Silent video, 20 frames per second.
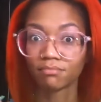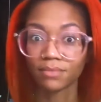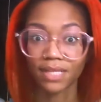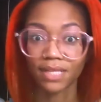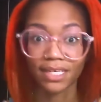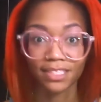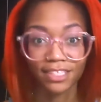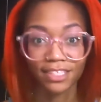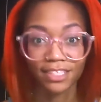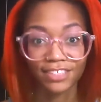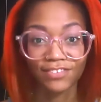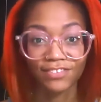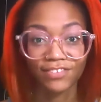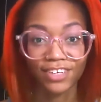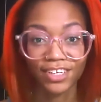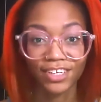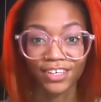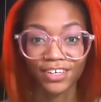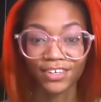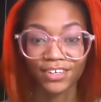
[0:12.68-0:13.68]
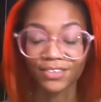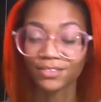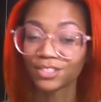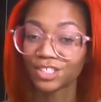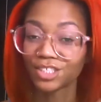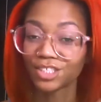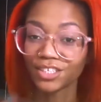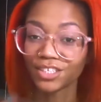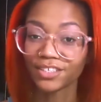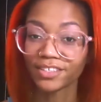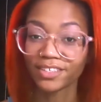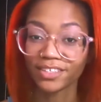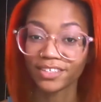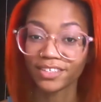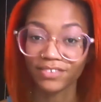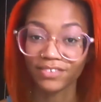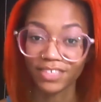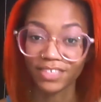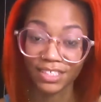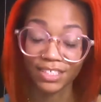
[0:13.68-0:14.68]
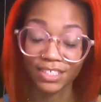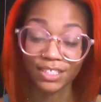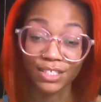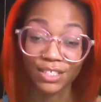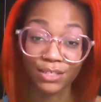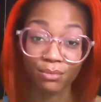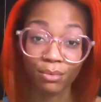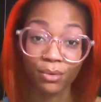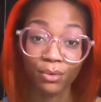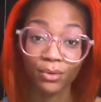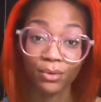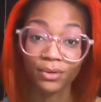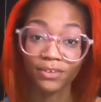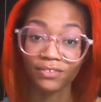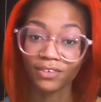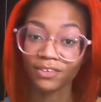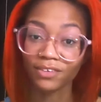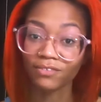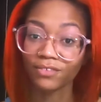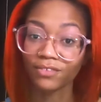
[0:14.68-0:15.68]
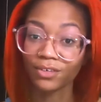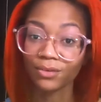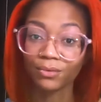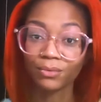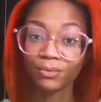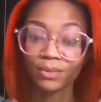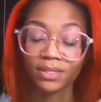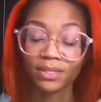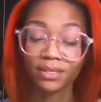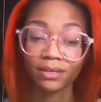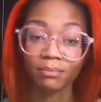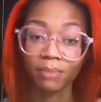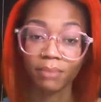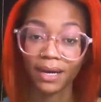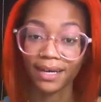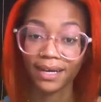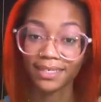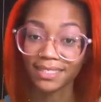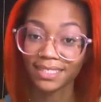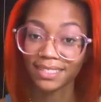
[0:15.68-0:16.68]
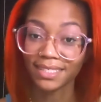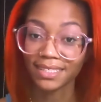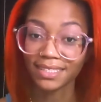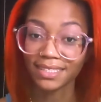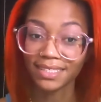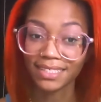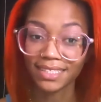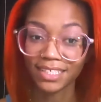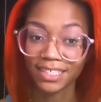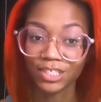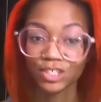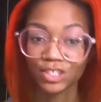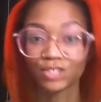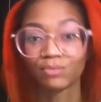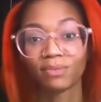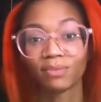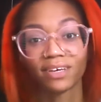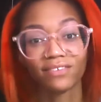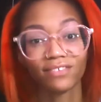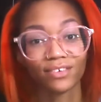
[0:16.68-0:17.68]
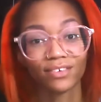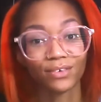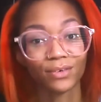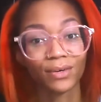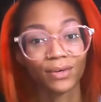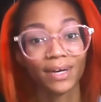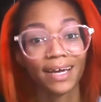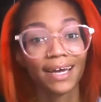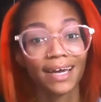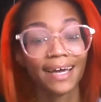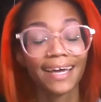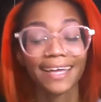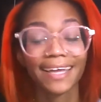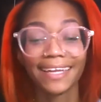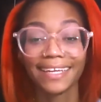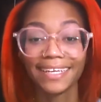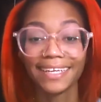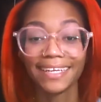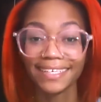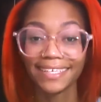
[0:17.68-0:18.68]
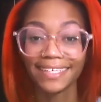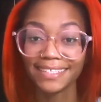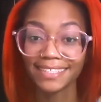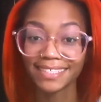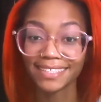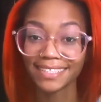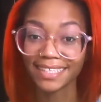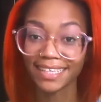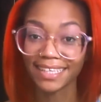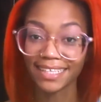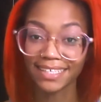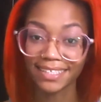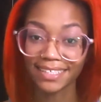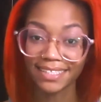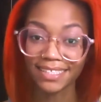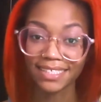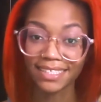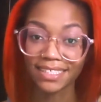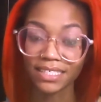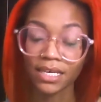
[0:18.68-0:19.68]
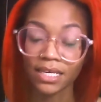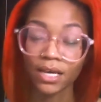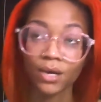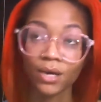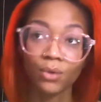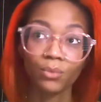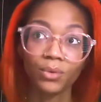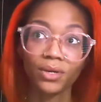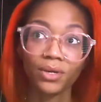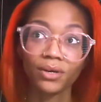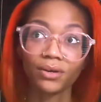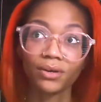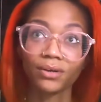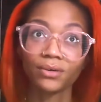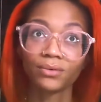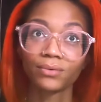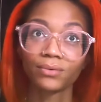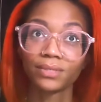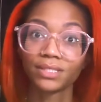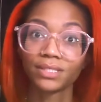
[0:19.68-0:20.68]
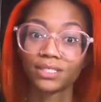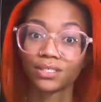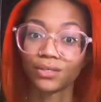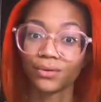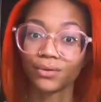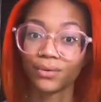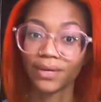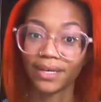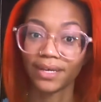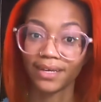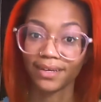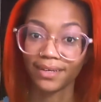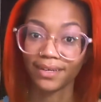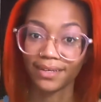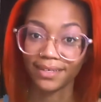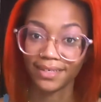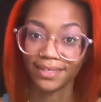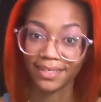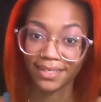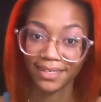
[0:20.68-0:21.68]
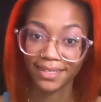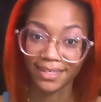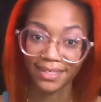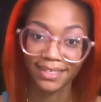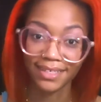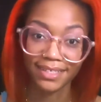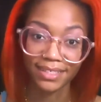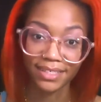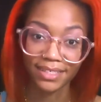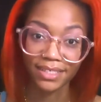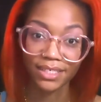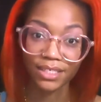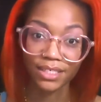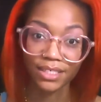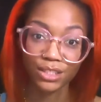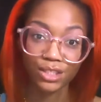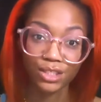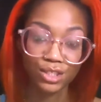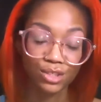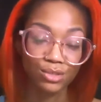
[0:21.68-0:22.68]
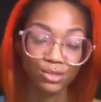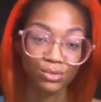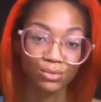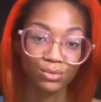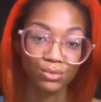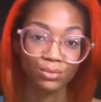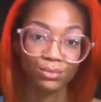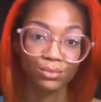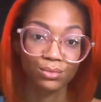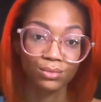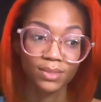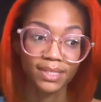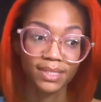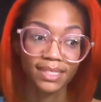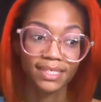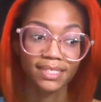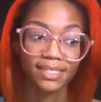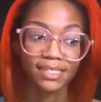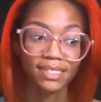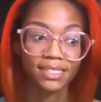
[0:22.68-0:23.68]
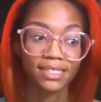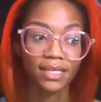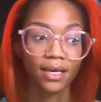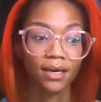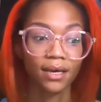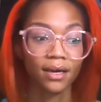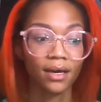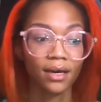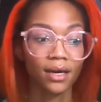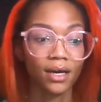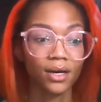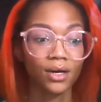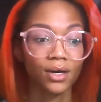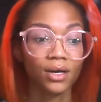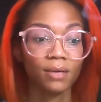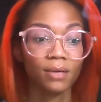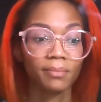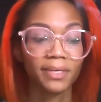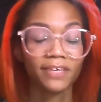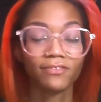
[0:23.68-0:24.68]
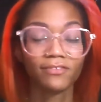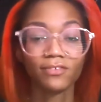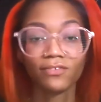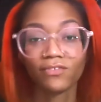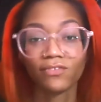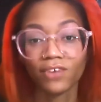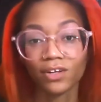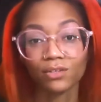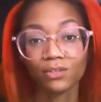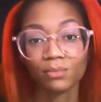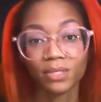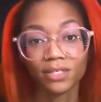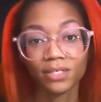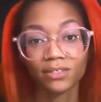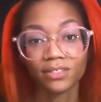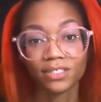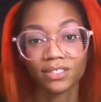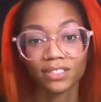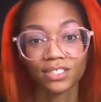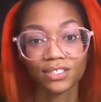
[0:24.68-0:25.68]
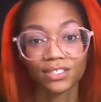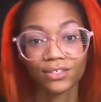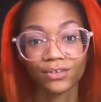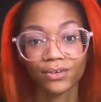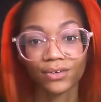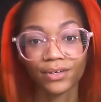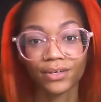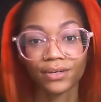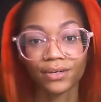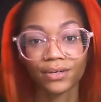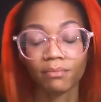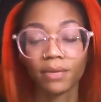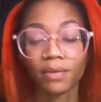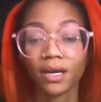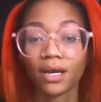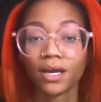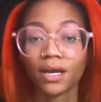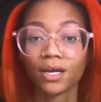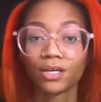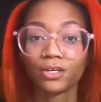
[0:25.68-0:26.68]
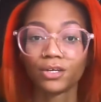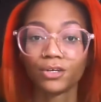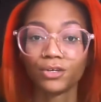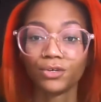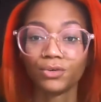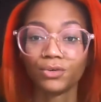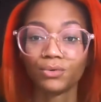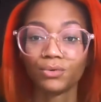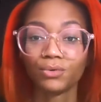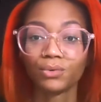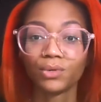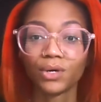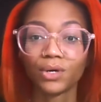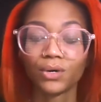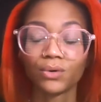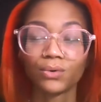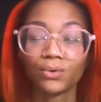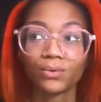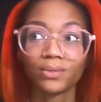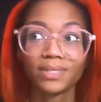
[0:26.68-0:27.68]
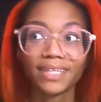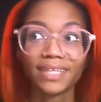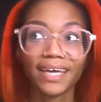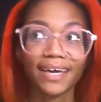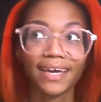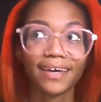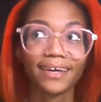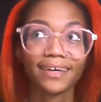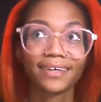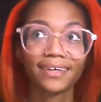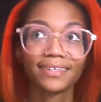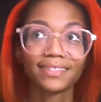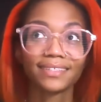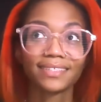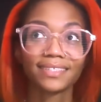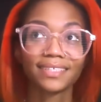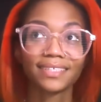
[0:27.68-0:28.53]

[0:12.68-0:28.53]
like this video. Share it if it is supportive of you with a Pisces that you may feel needs this. We are going to go ahead and get into this. Um, if you follow me on Instagram, you will know that